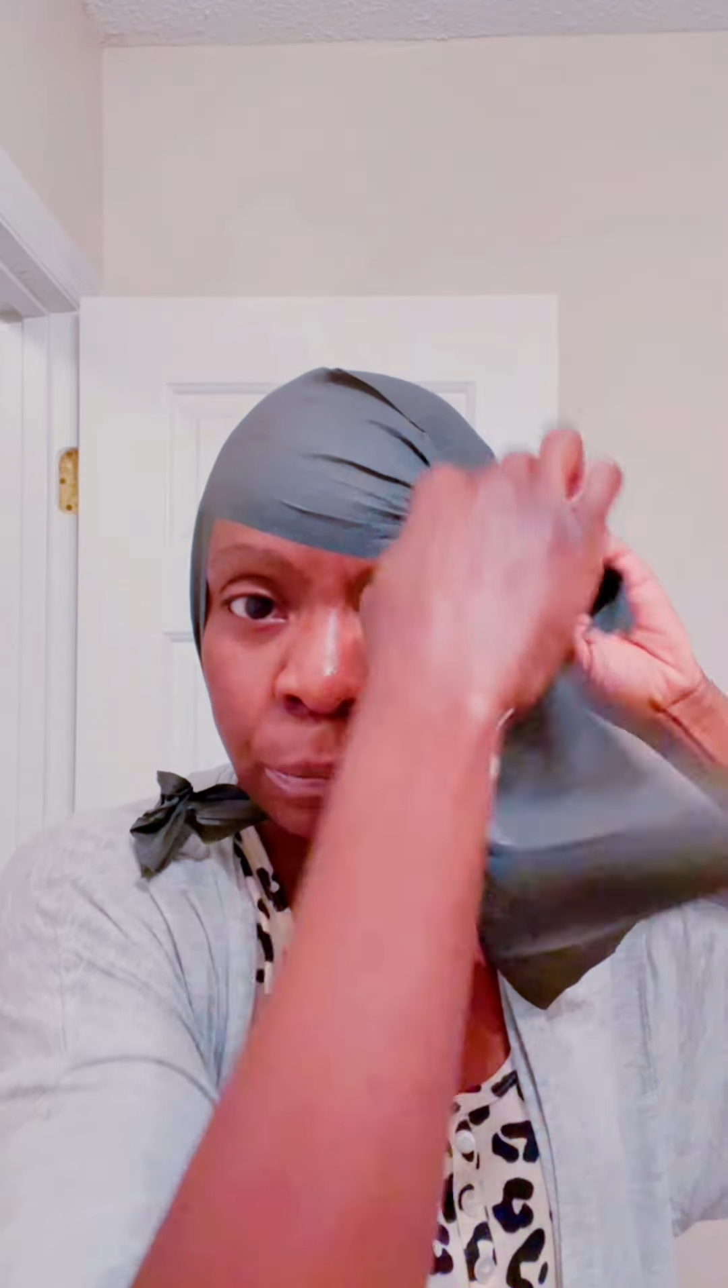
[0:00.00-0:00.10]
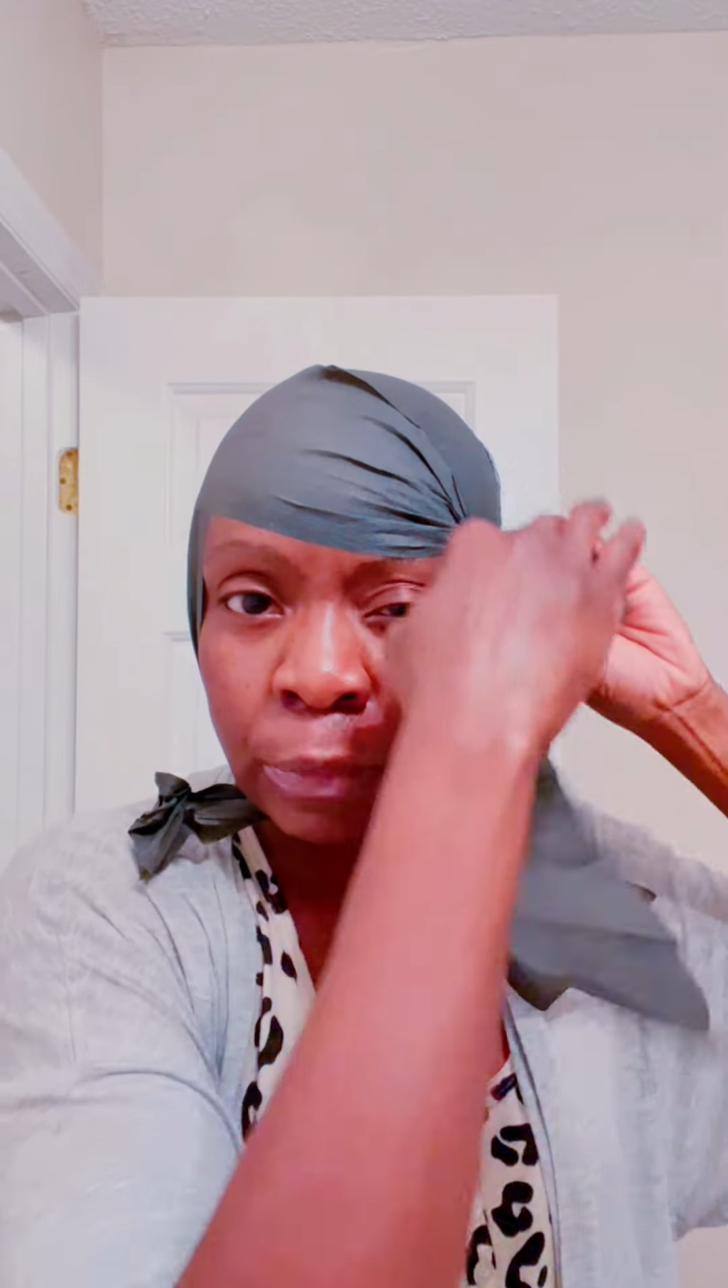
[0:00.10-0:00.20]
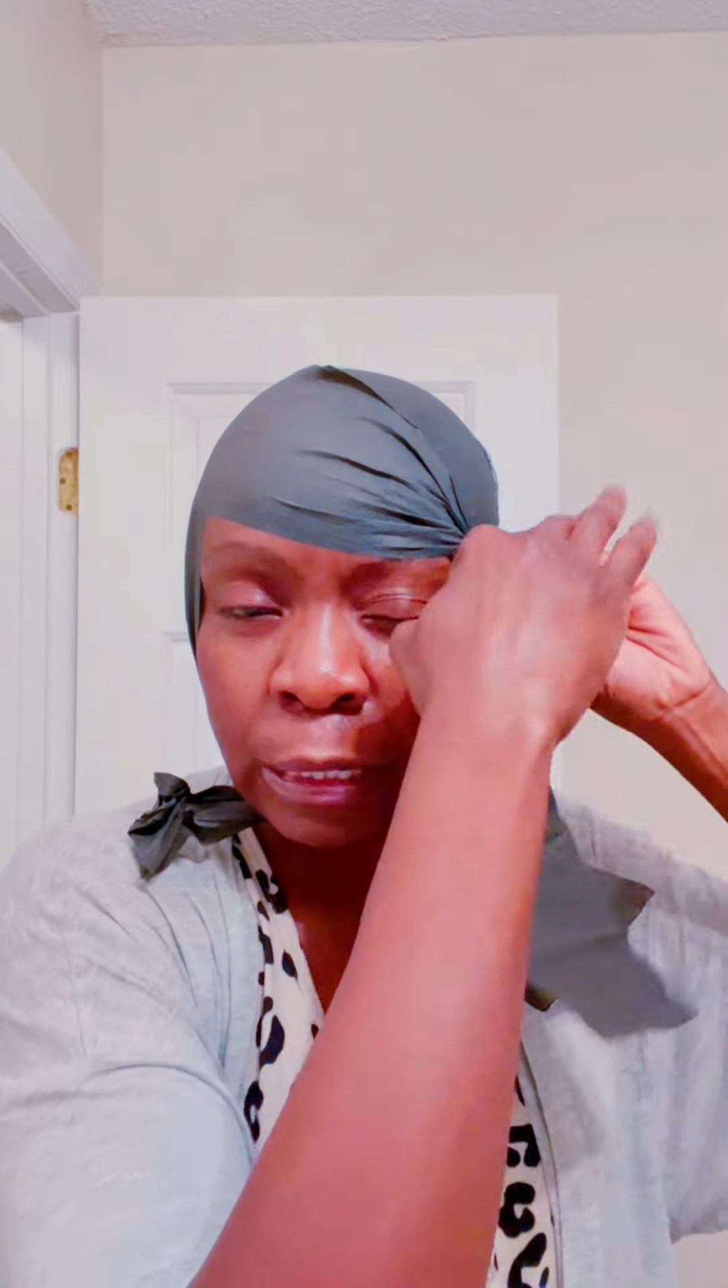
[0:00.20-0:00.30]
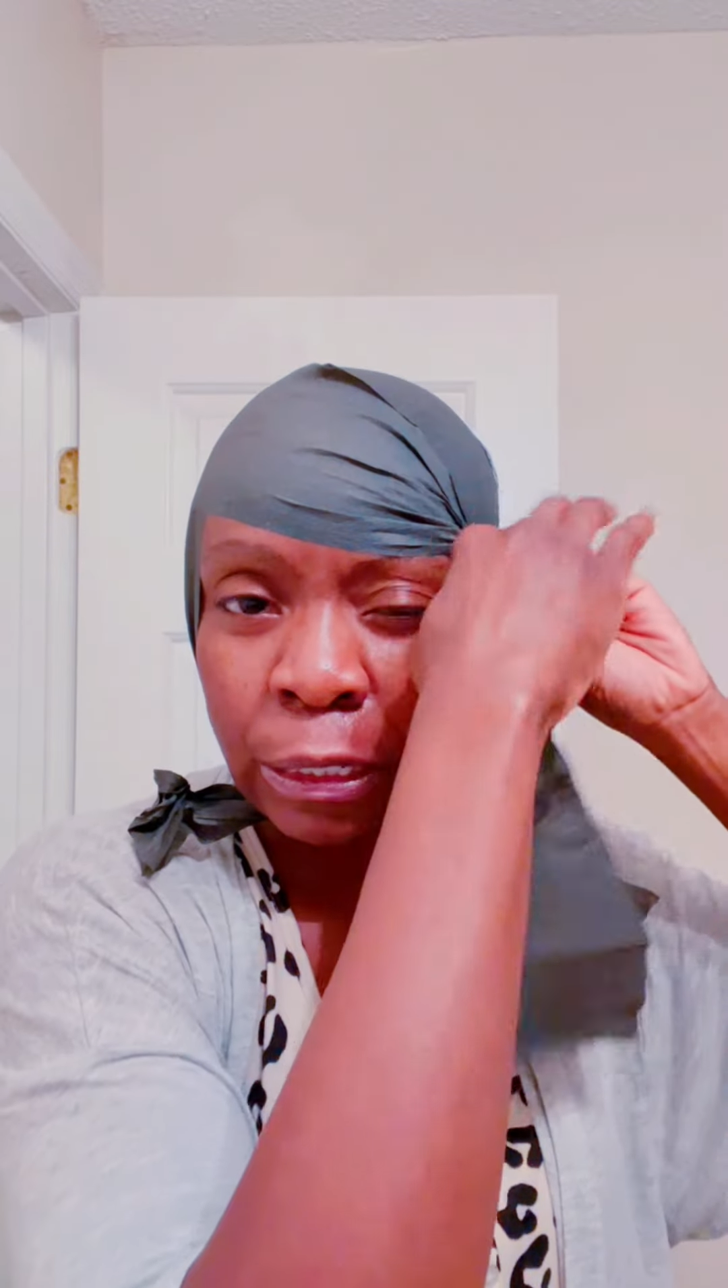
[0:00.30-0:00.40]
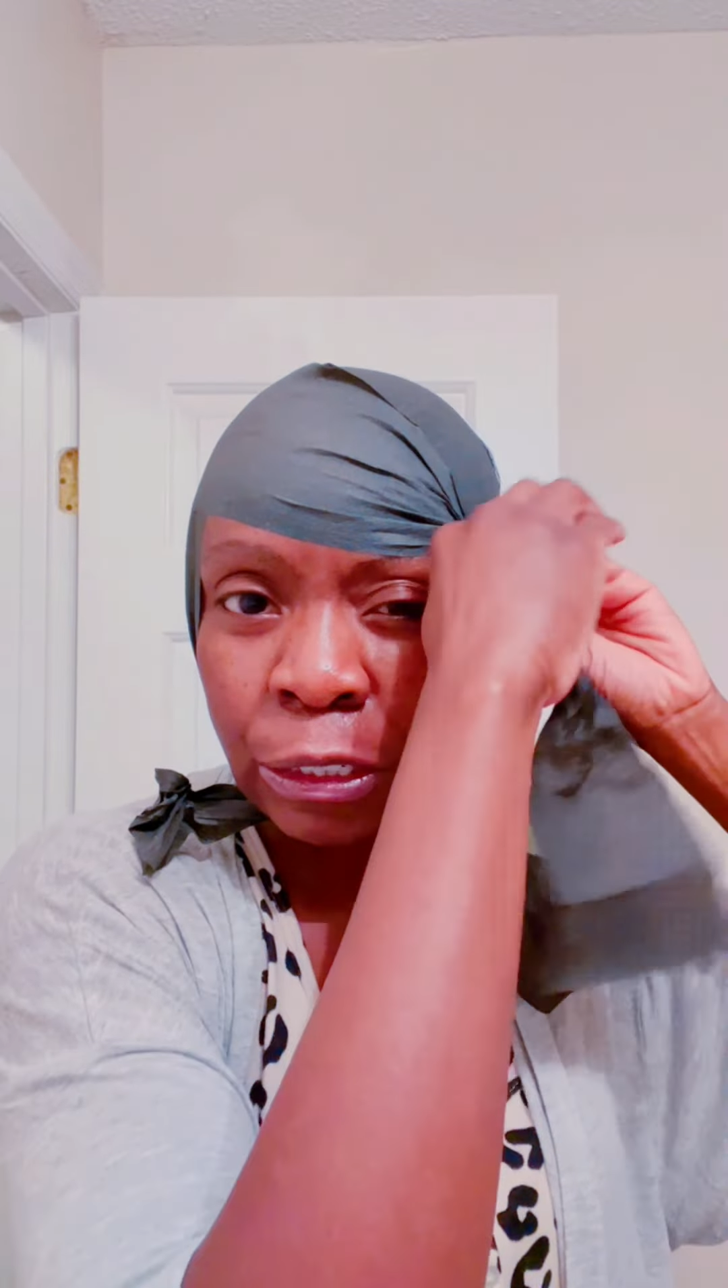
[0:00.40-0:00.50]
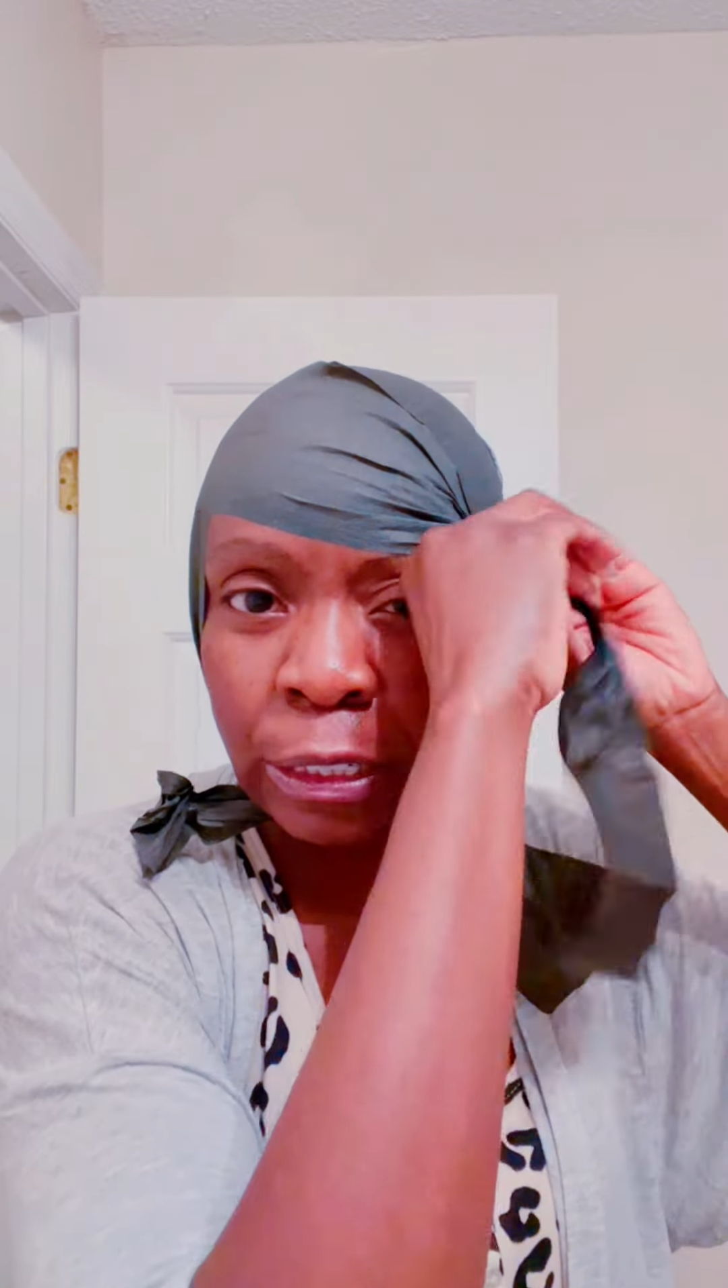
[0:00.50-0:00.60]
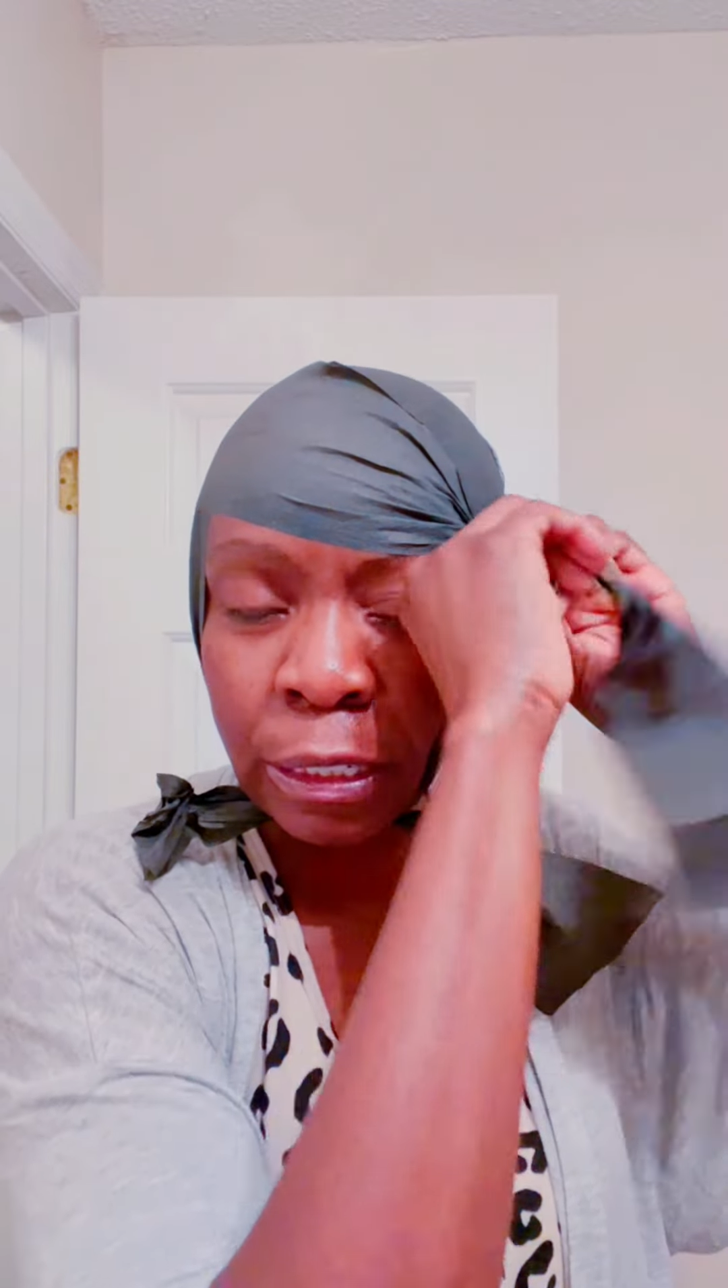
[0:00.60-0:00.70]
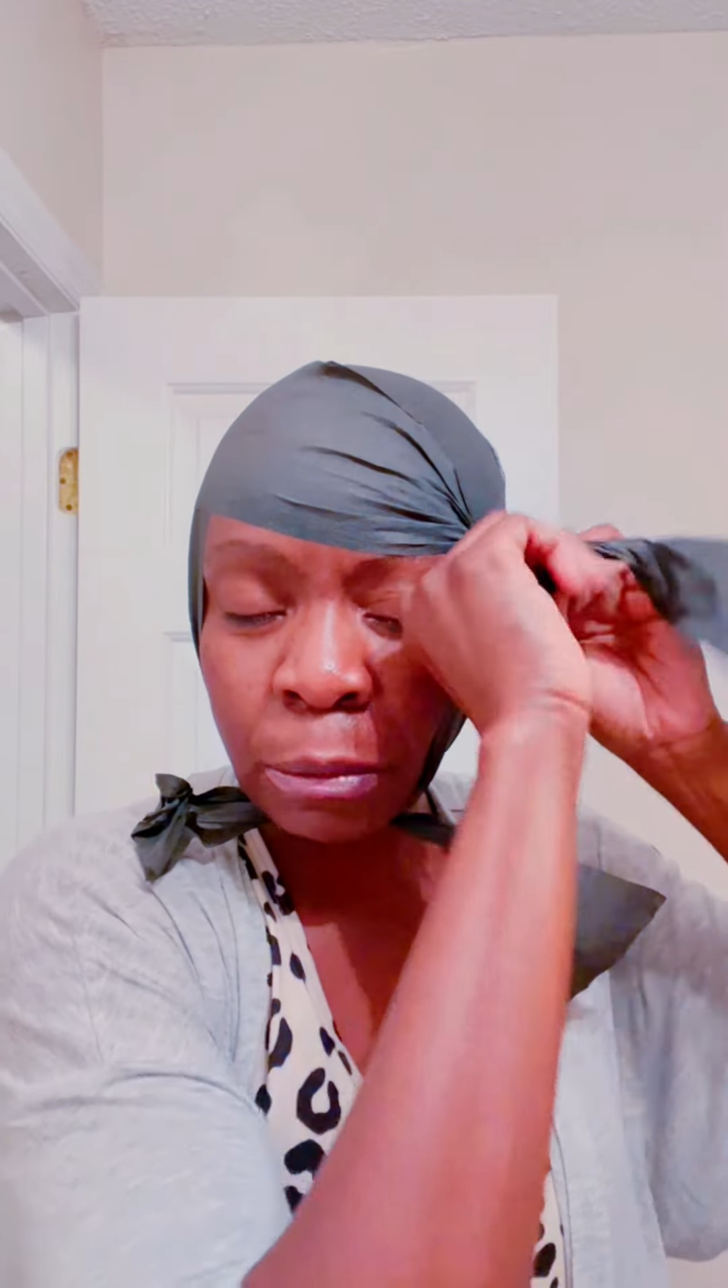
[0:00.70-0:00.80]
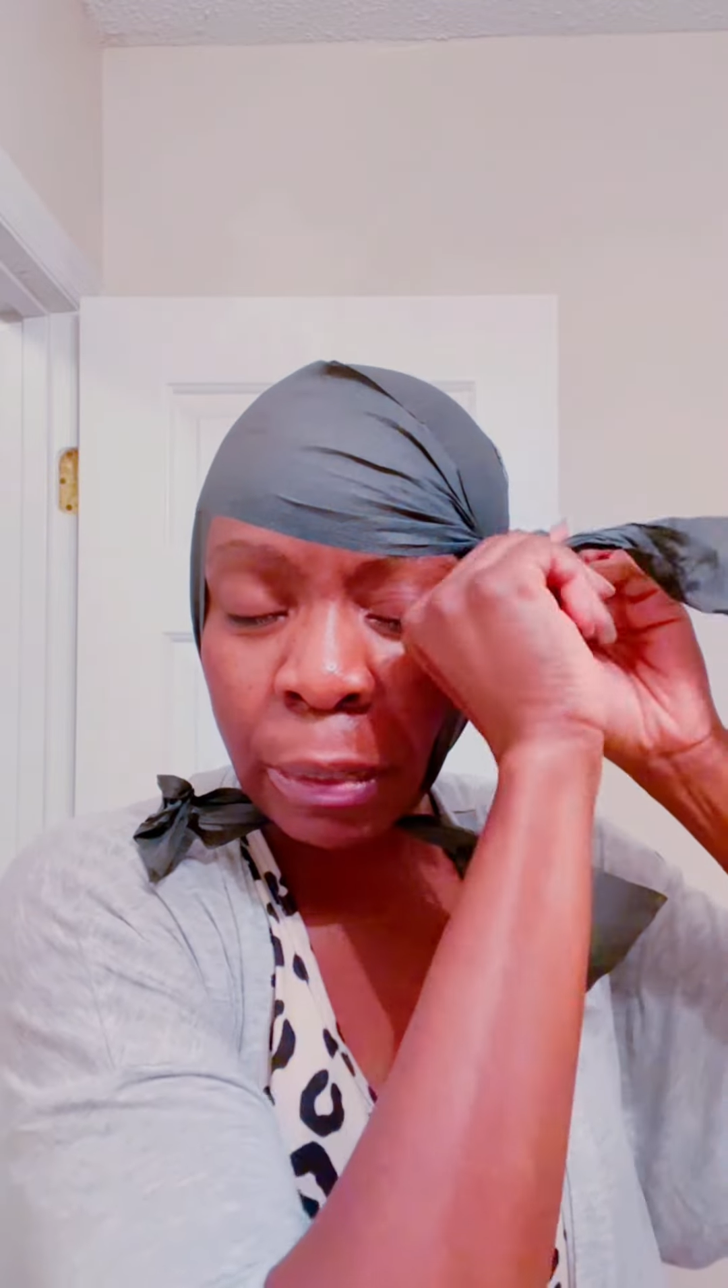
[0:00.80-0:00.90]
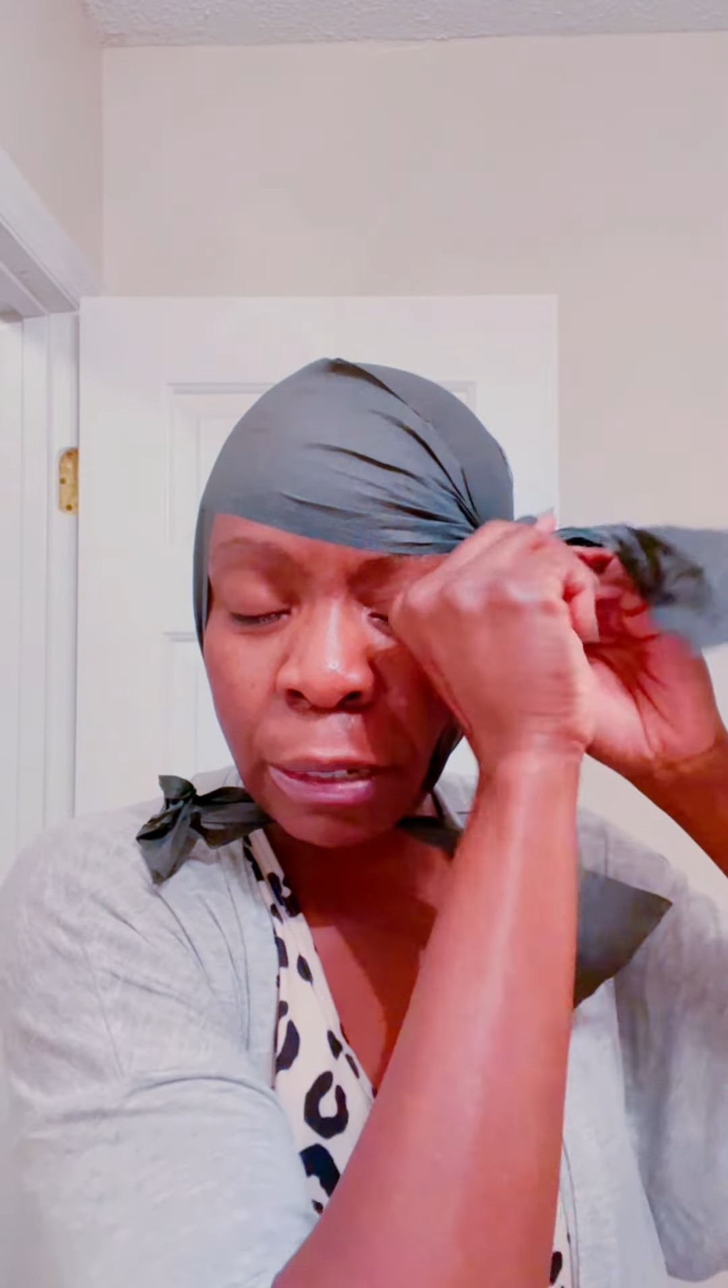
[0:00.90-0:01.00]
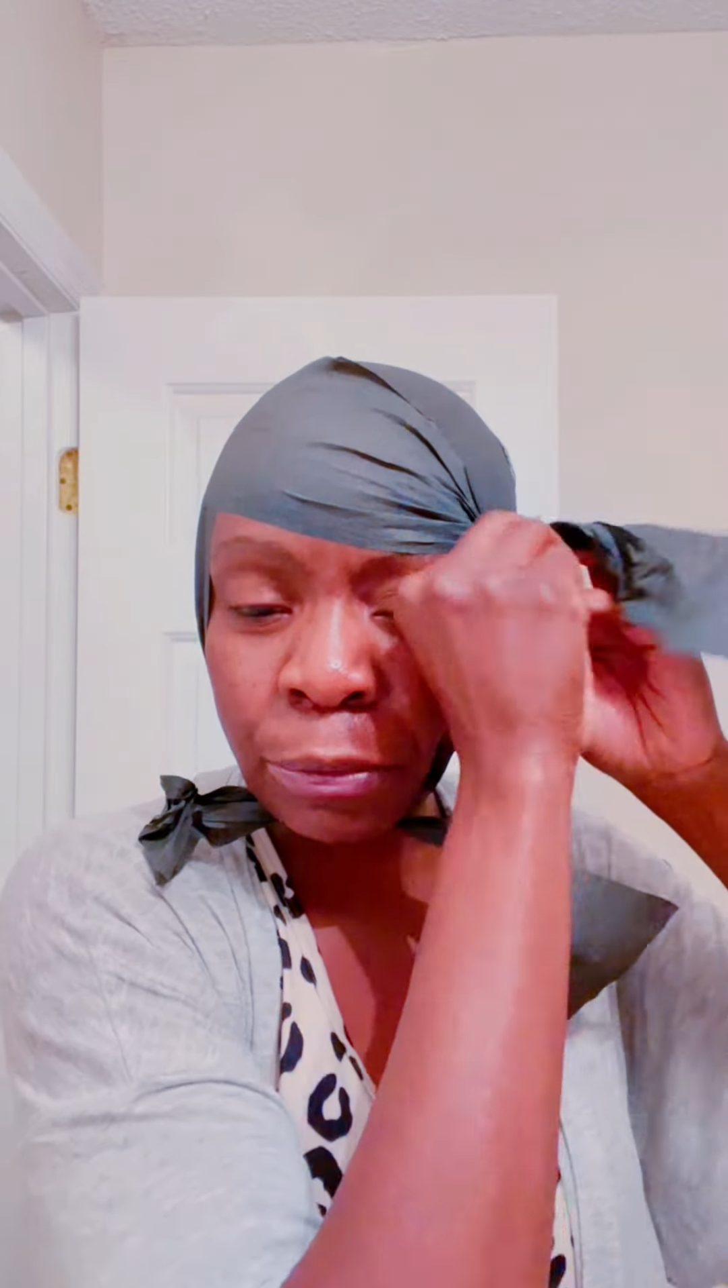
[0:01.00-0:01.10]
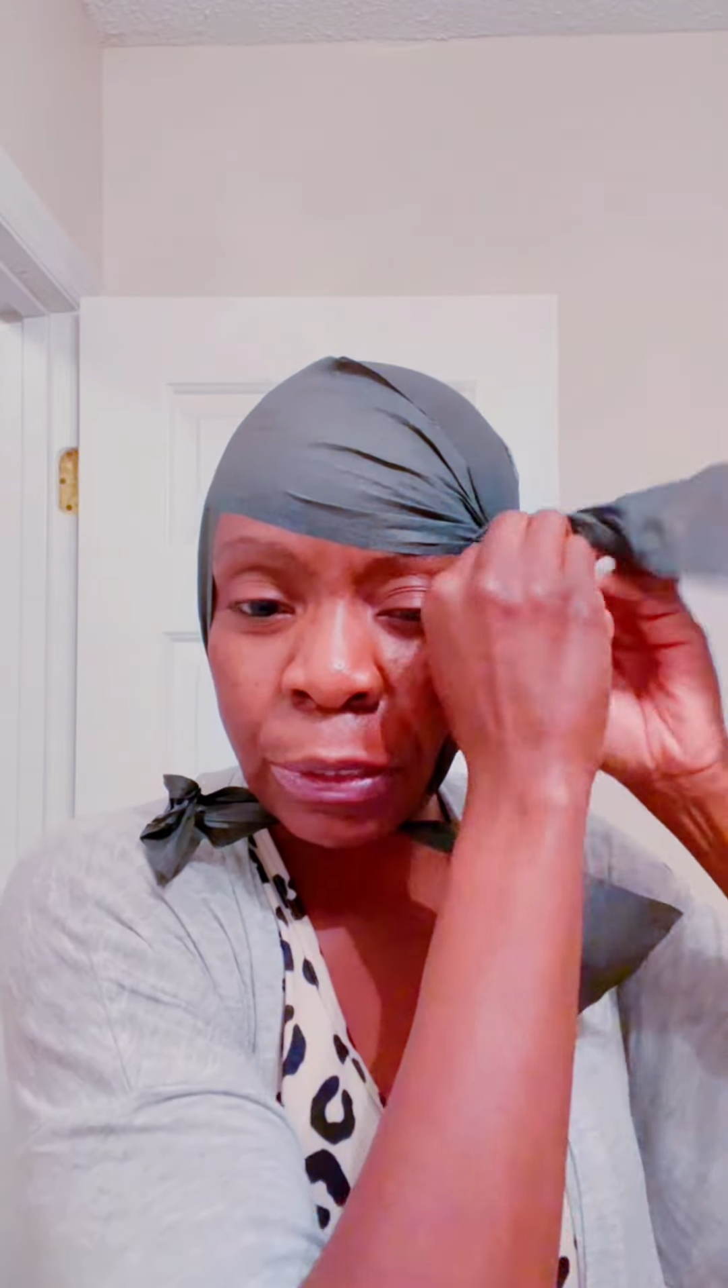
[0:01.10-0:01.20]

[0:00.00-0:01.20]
and adjust them however